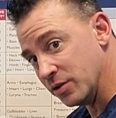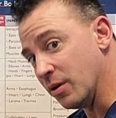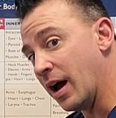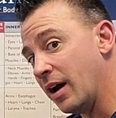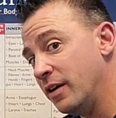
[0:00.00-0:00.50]
So
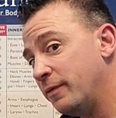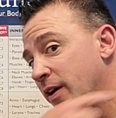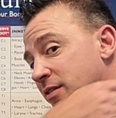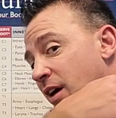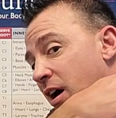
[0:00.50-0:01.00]
how do you
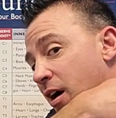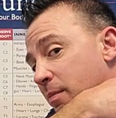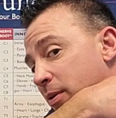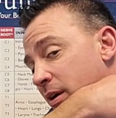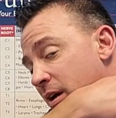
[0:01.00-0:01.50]
fix the
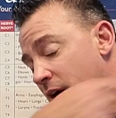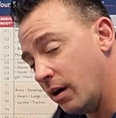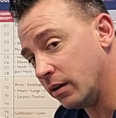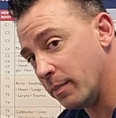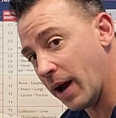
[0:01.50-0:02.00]
hump
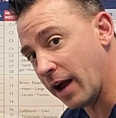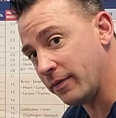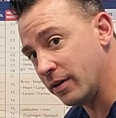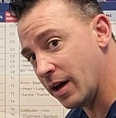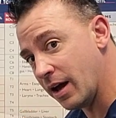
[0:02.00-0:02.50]
on the back of
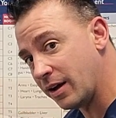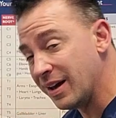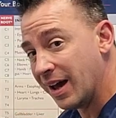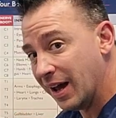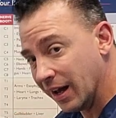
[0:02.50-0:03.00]
your neck?
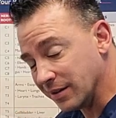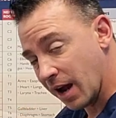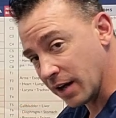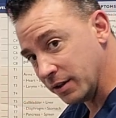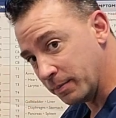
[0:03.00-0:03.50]
It's
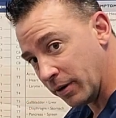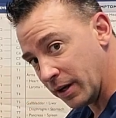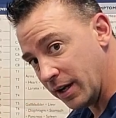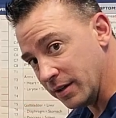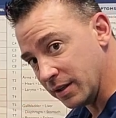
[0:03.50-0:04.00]
actually
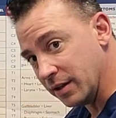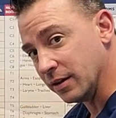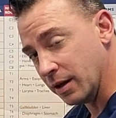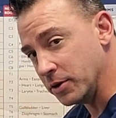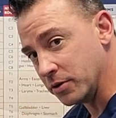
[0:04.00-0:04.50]
pretty easy.
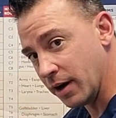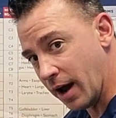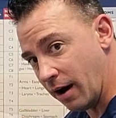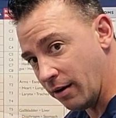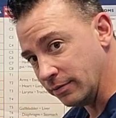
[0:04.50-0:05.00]
Let me show you
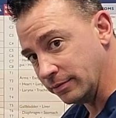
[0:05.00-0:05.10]
how.